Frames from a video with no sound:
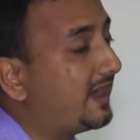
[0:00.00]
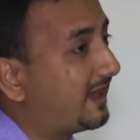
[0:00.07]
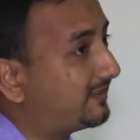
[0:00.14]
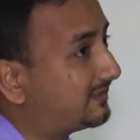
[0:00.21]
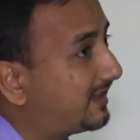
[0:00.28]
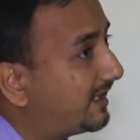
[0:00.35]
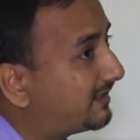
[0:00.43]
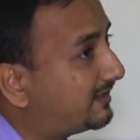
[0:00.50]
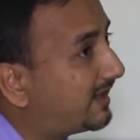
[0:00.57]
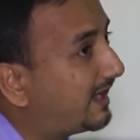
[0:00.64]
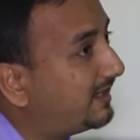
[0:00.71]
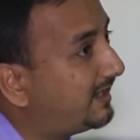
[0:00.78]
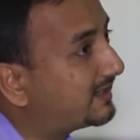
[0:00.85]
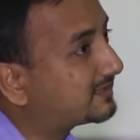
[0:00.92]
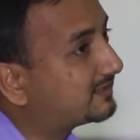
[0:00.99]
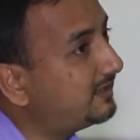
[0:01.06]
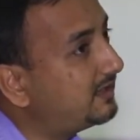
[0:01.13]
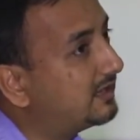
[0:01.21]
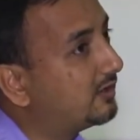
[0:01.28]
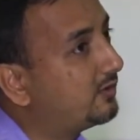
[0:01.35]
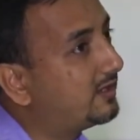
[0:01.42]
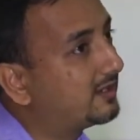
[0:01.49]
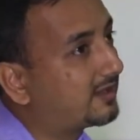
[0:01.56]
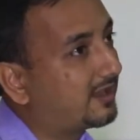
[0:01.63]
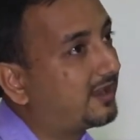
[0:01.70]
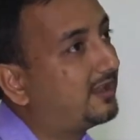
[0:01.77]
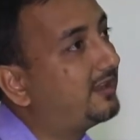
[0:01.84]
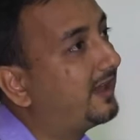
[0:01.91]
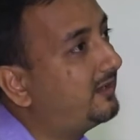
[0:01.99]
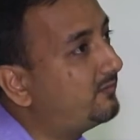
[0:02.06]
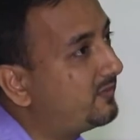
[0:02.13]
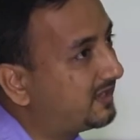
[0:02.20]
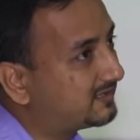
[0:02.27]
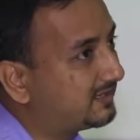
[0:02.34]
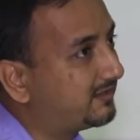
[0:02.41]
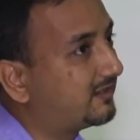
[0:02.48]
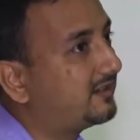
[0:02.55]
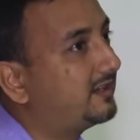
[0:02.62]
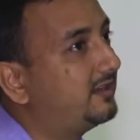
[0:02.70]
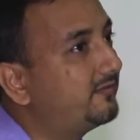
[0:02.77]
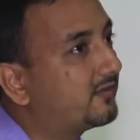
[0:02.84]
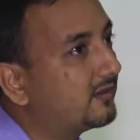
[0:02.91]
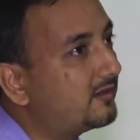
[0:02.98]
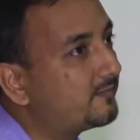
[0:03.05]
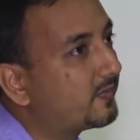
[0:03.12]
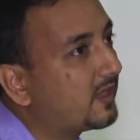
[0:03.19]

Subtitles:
and that dilates the inguinal canal and makes it ready for